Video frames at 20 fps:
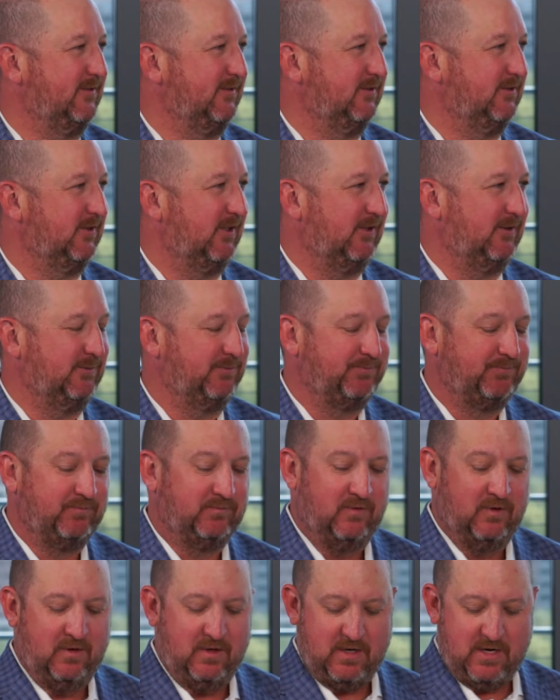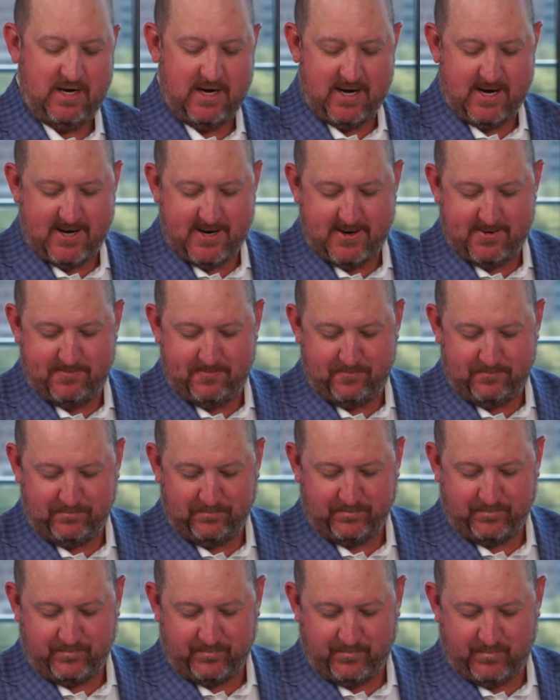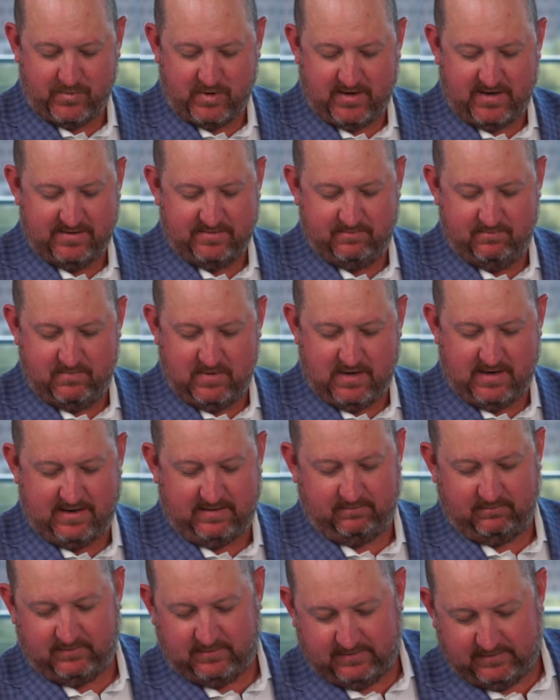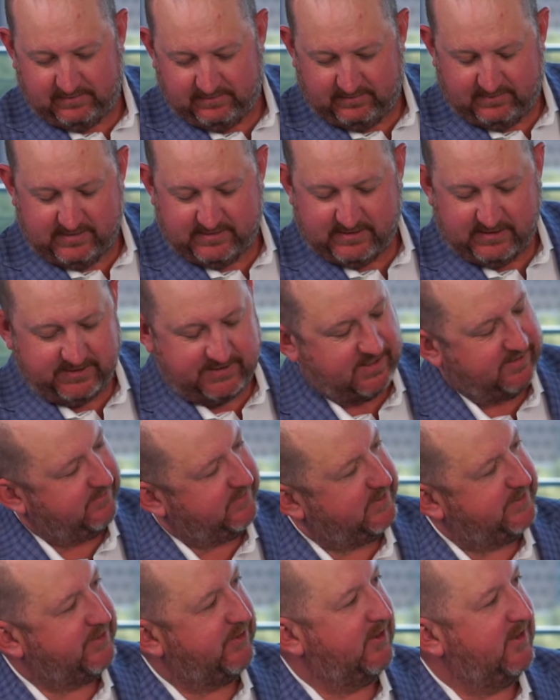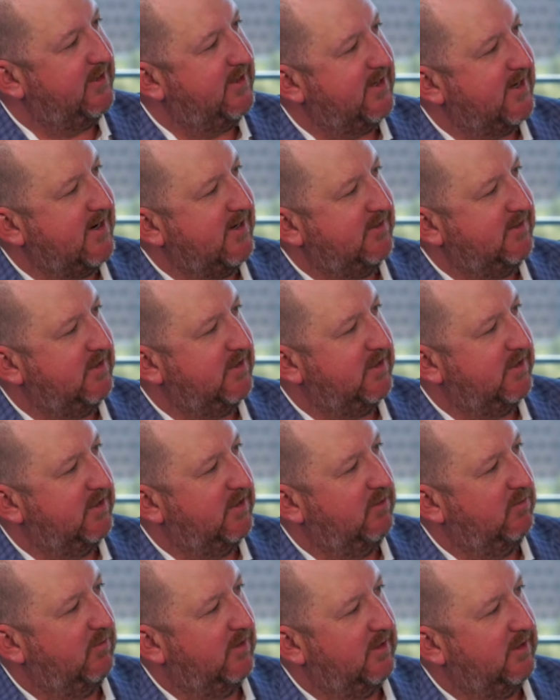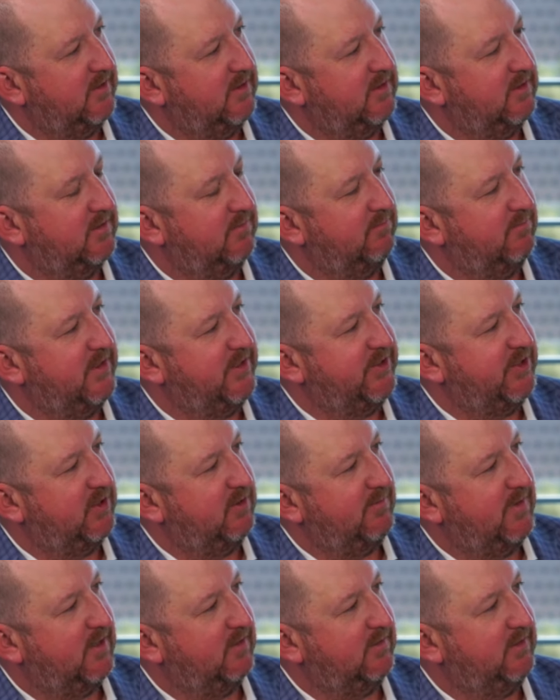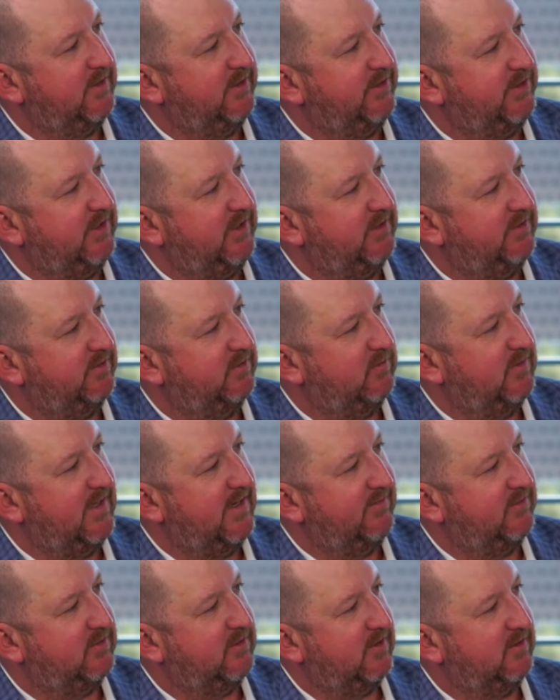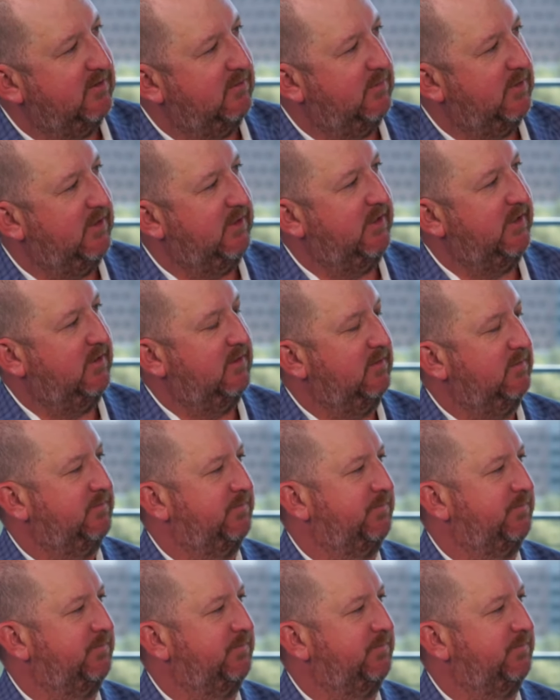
So um, I I was gonna say, is there anything else that you wanted to mention about Kids Chance that we haven't talked about yet?